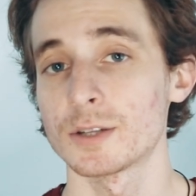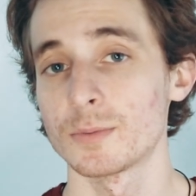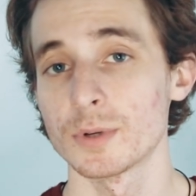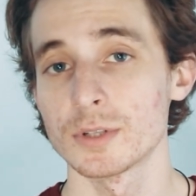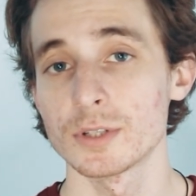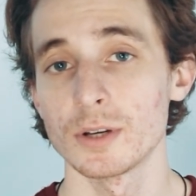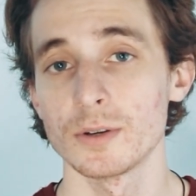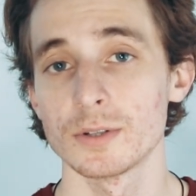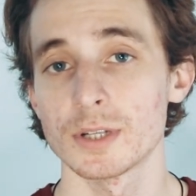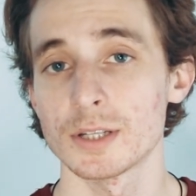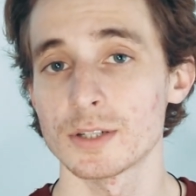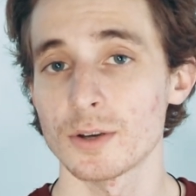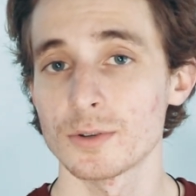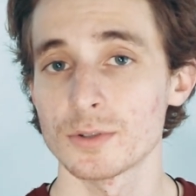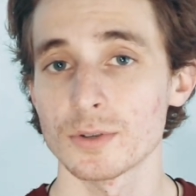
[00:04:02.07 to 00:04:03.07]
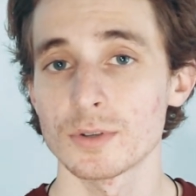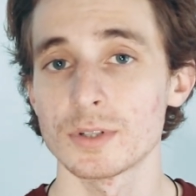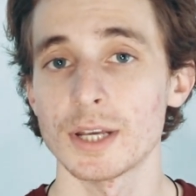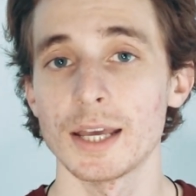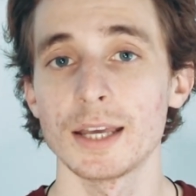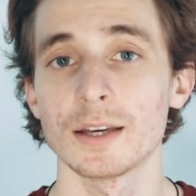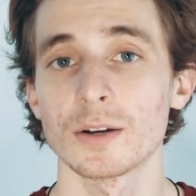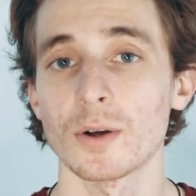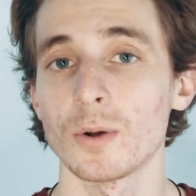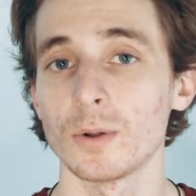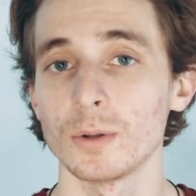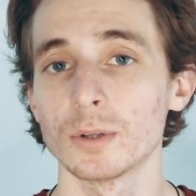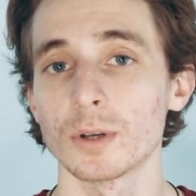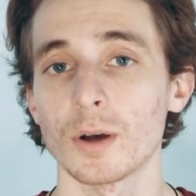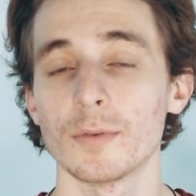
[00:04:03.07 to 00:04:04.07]
a result has also taken
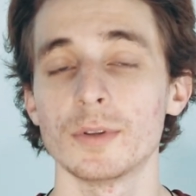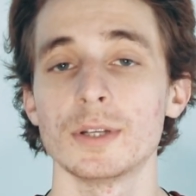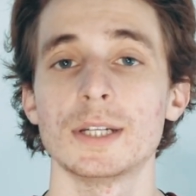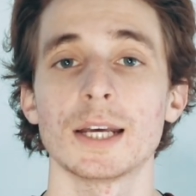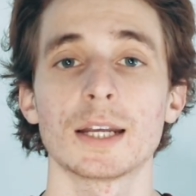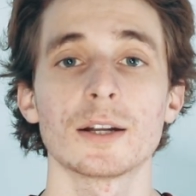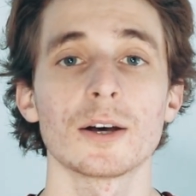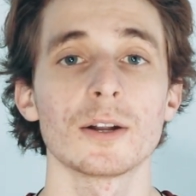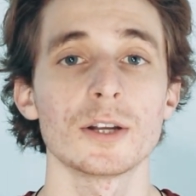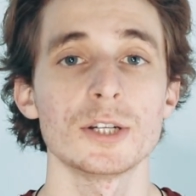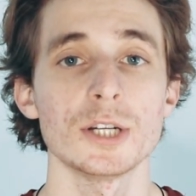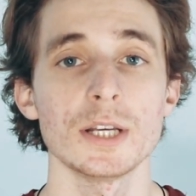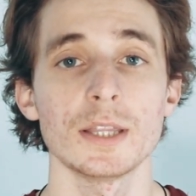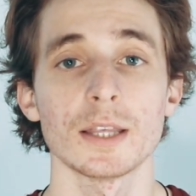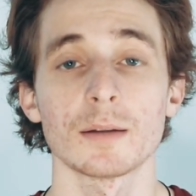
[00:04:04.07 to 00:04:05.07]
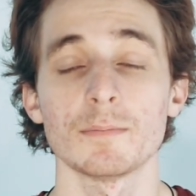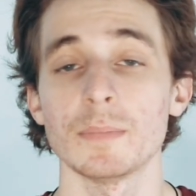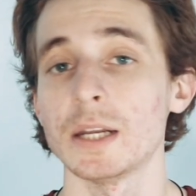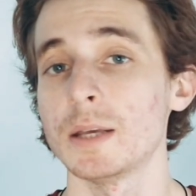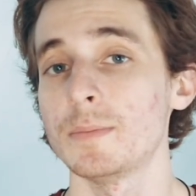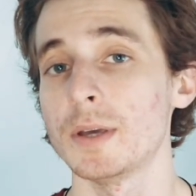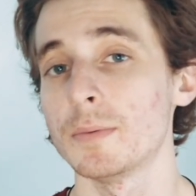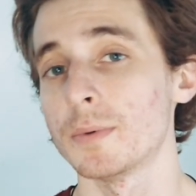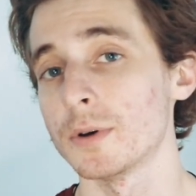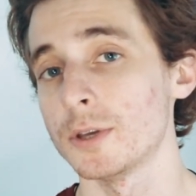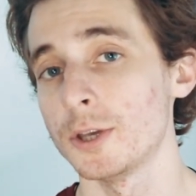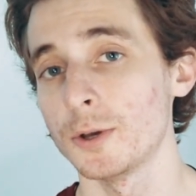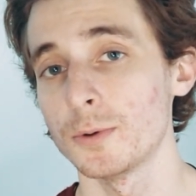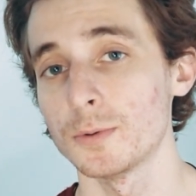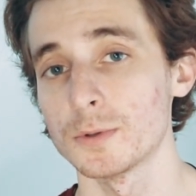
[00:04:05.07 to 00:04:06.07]
hold of the technology that many people
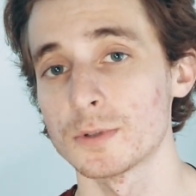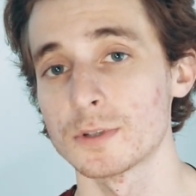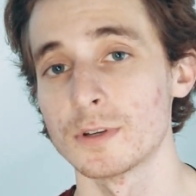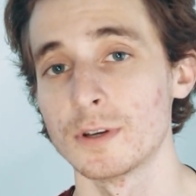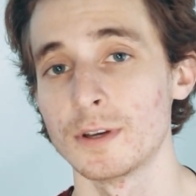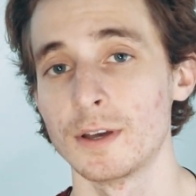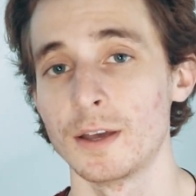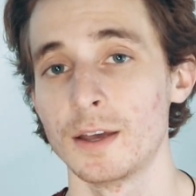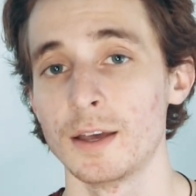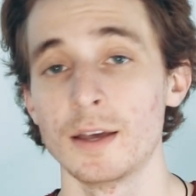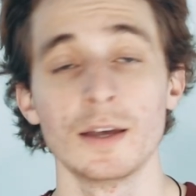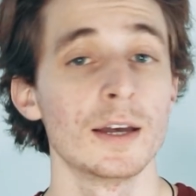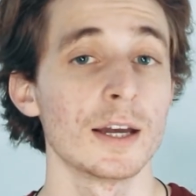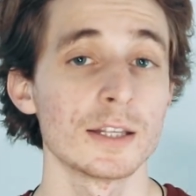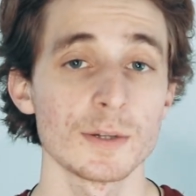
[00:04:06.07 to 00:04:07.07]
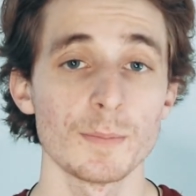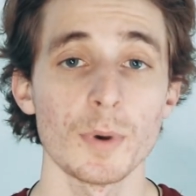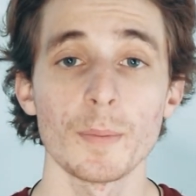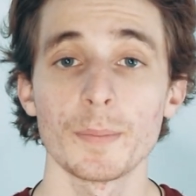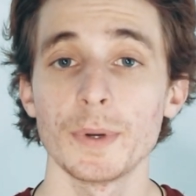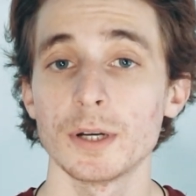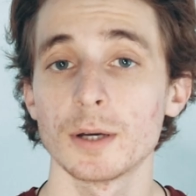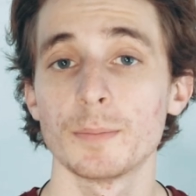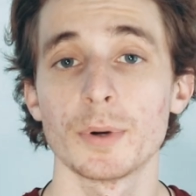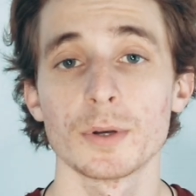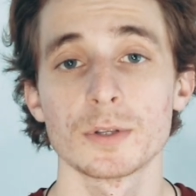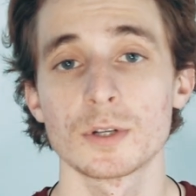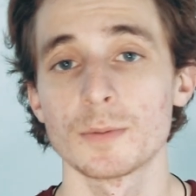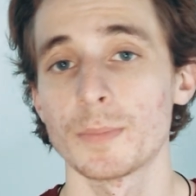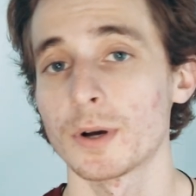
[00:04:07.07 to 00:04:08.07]
use. It's a popular
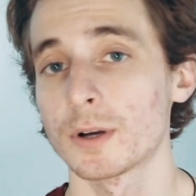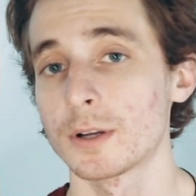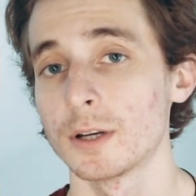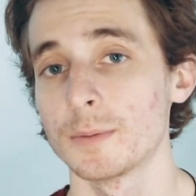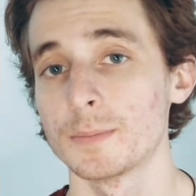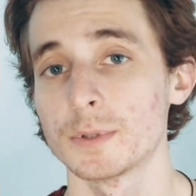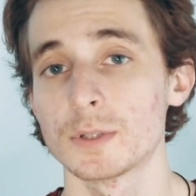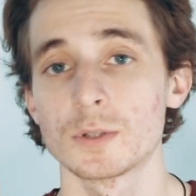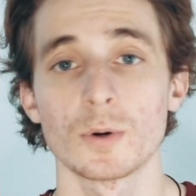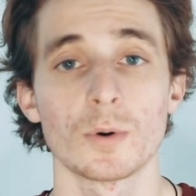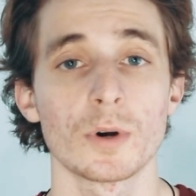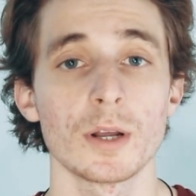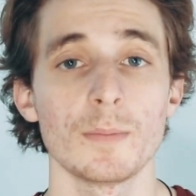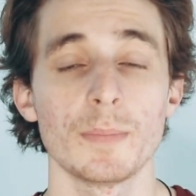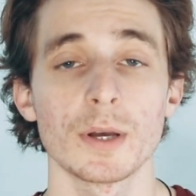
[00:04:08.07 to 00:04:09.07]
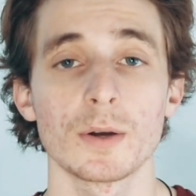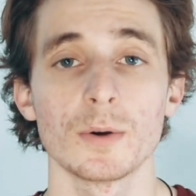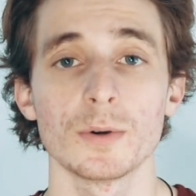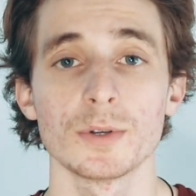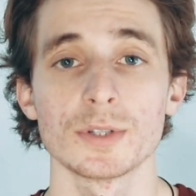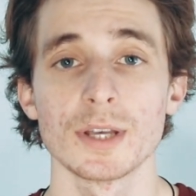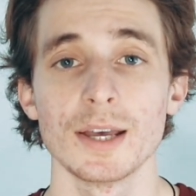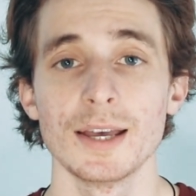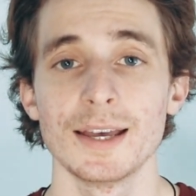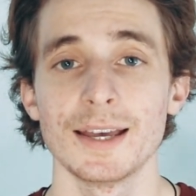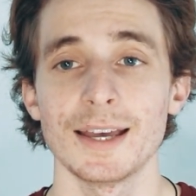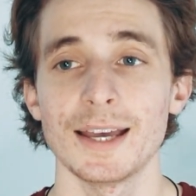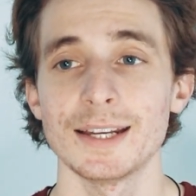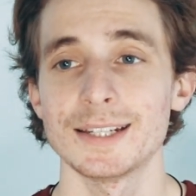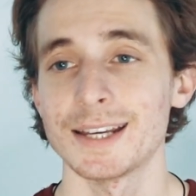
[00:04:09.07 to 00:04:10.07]
post-apocalypse story because
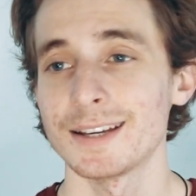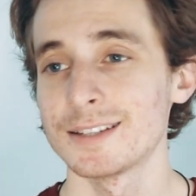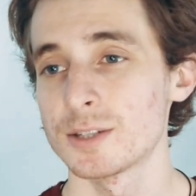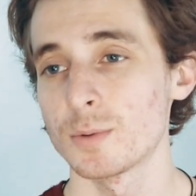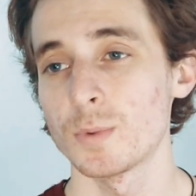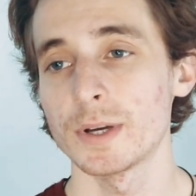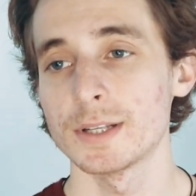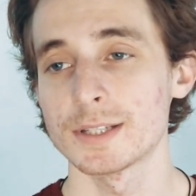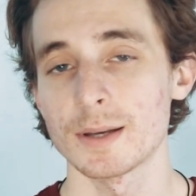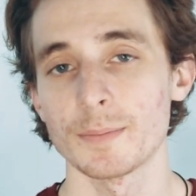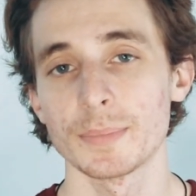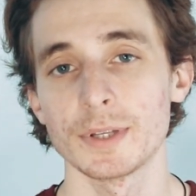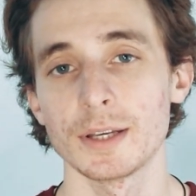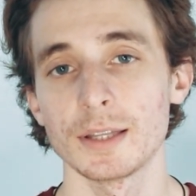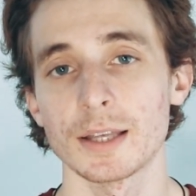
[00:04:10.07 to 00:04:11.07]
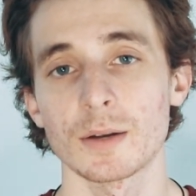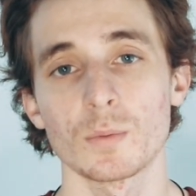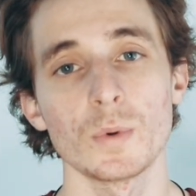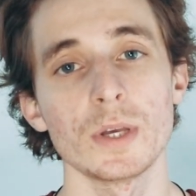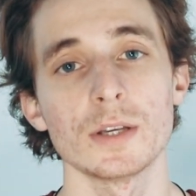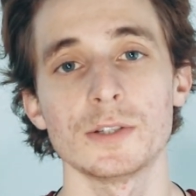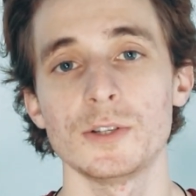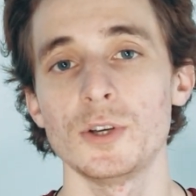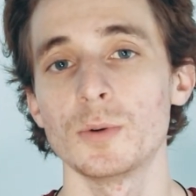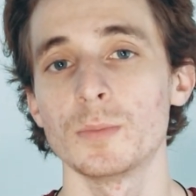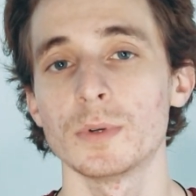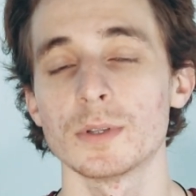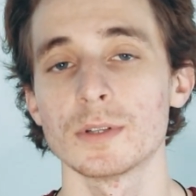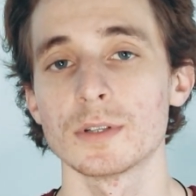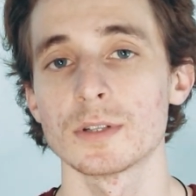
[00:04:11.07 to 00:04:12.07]
it takes away something that we as
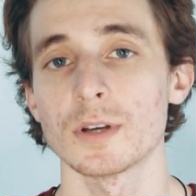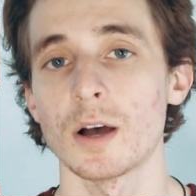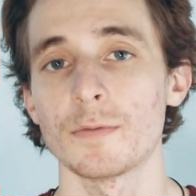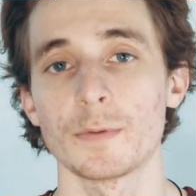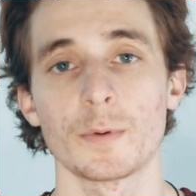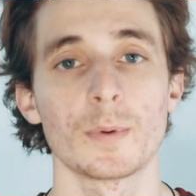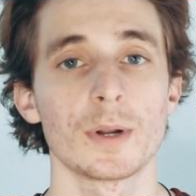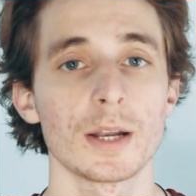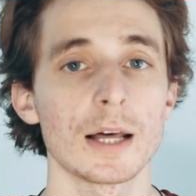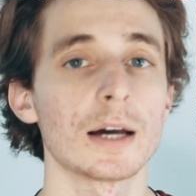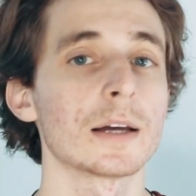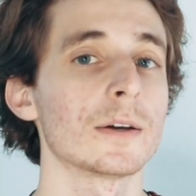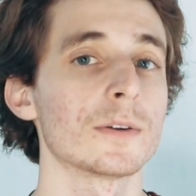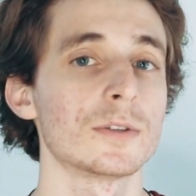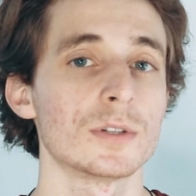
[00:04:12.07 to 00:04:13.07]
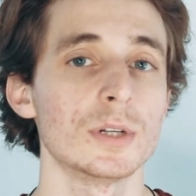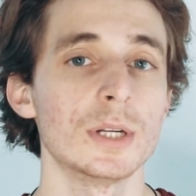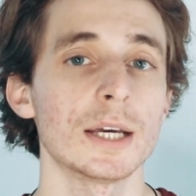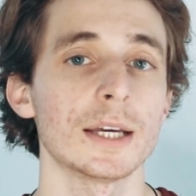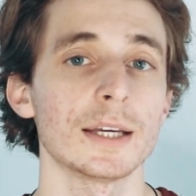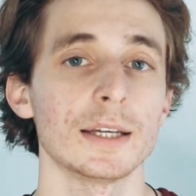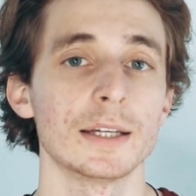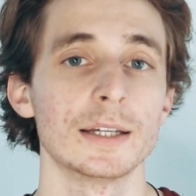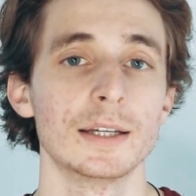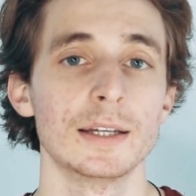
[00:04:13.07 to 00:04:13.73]
humans often rely on today.